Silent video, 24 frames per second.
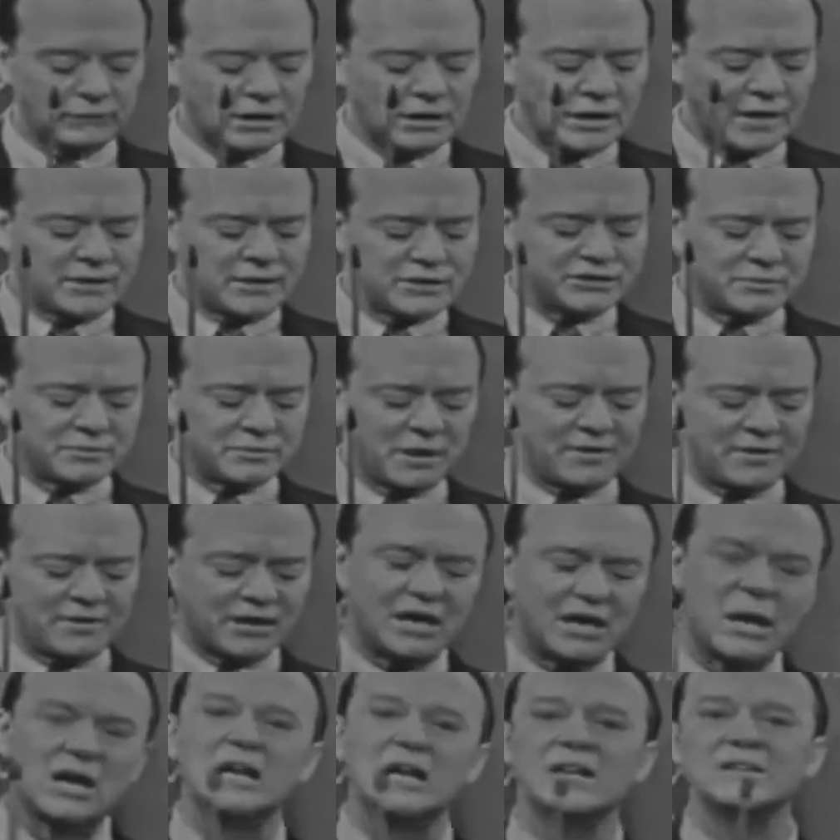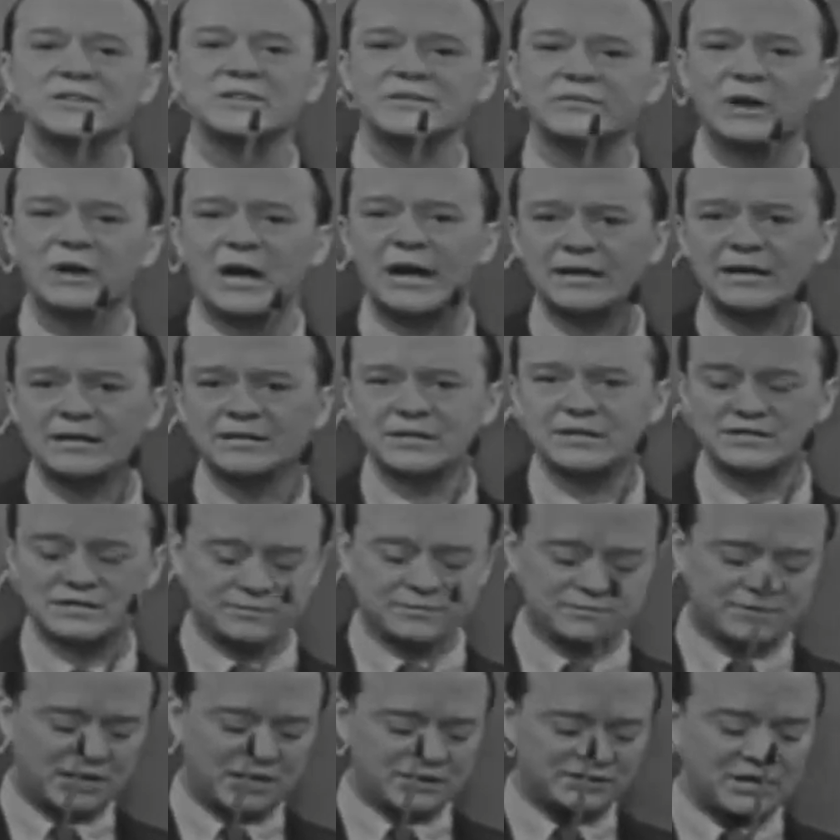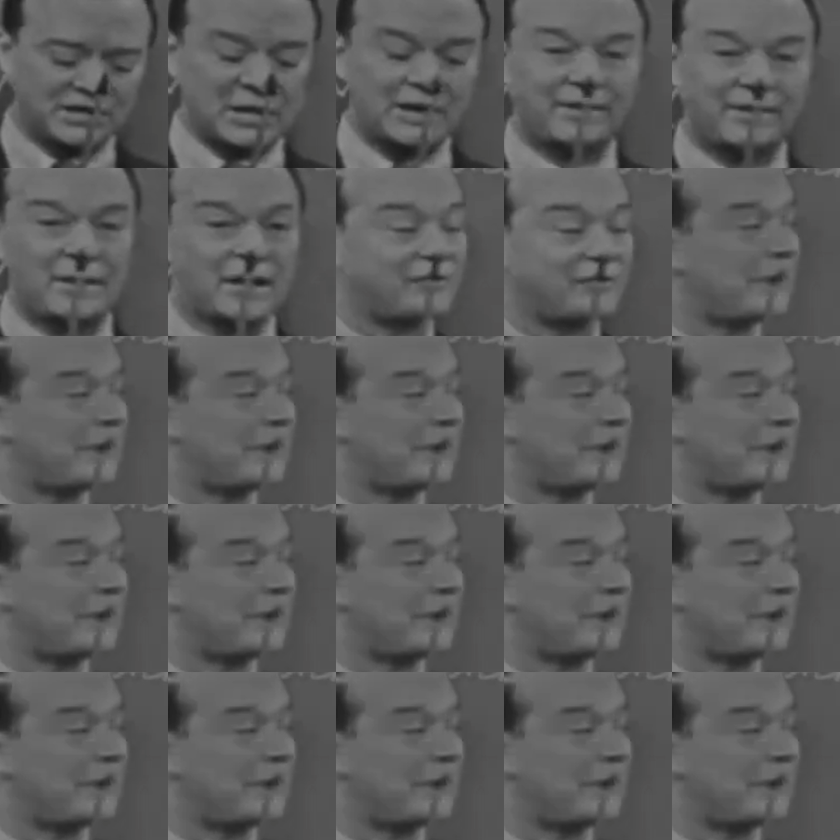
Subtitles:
Now there's some other kinds of writing systems outside of the